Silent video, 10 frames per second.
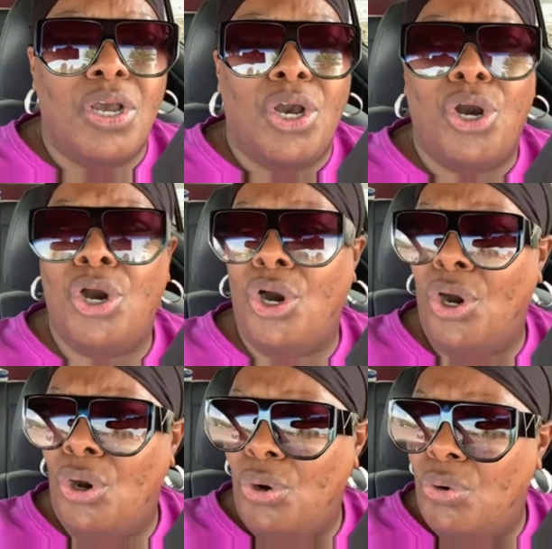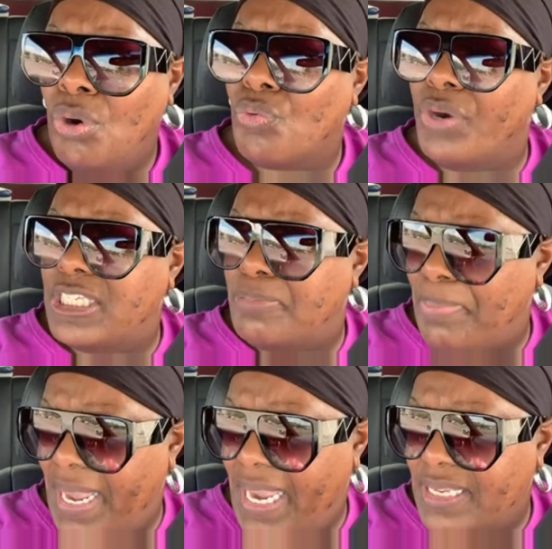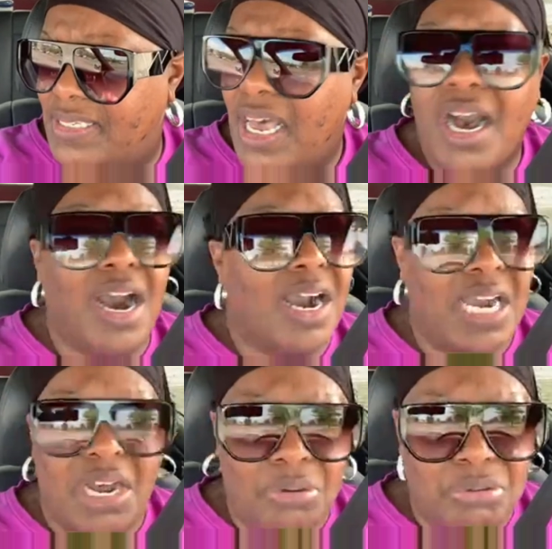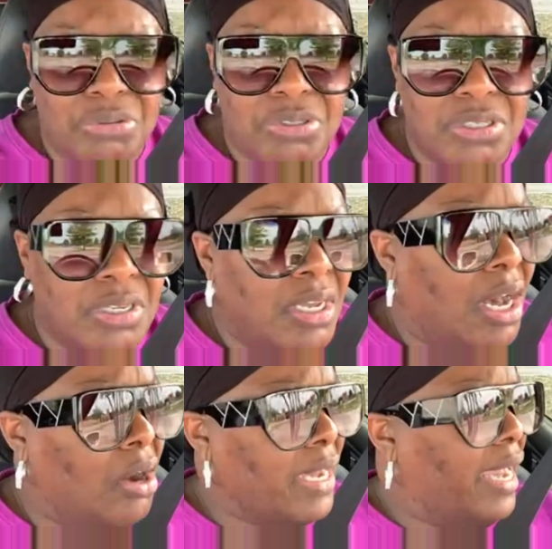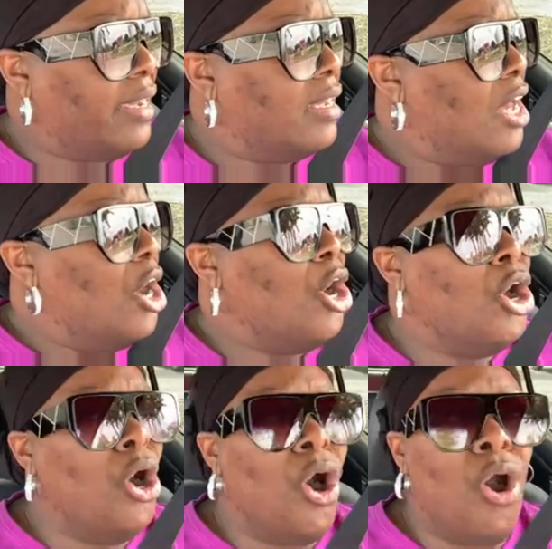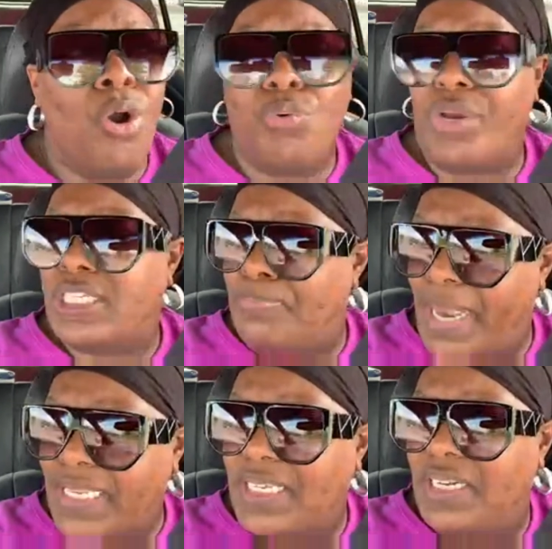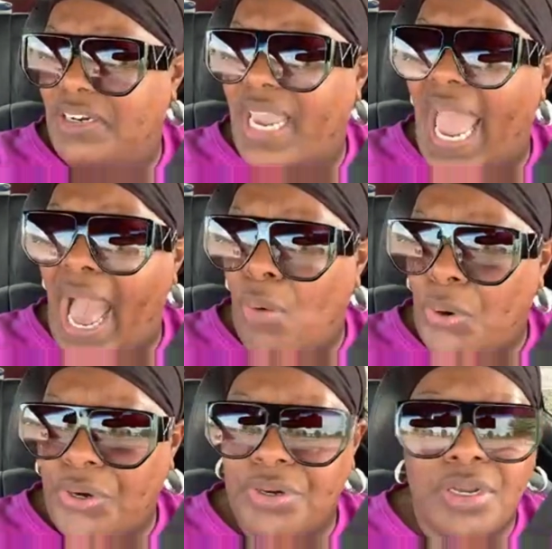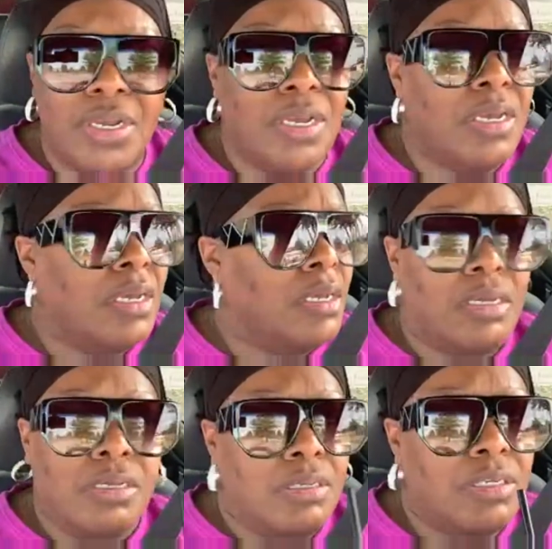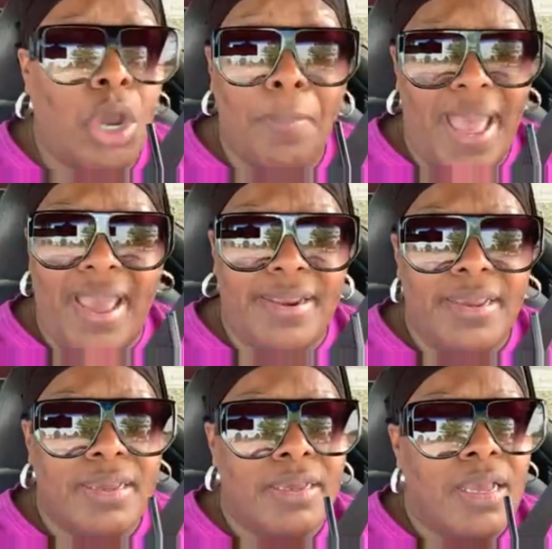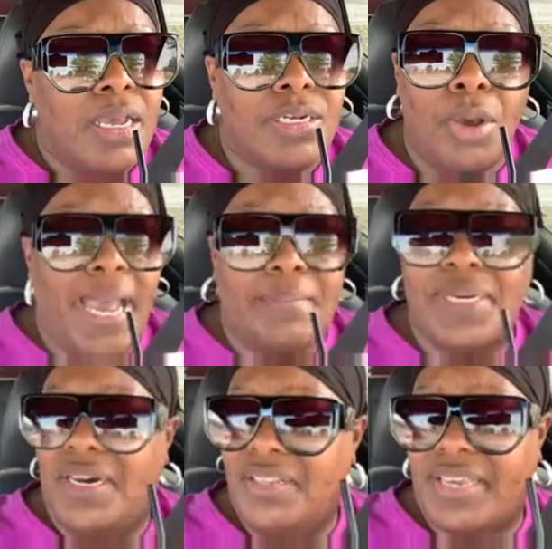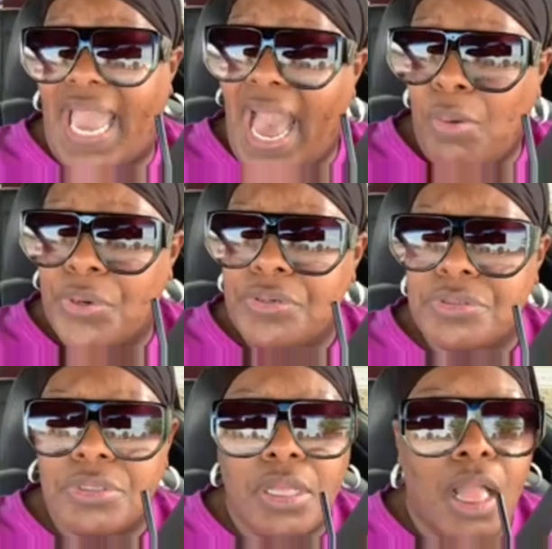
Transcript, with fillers: Who respects a ghost? Okay, who respects a little coward? Nobody. Nobody but other cowards.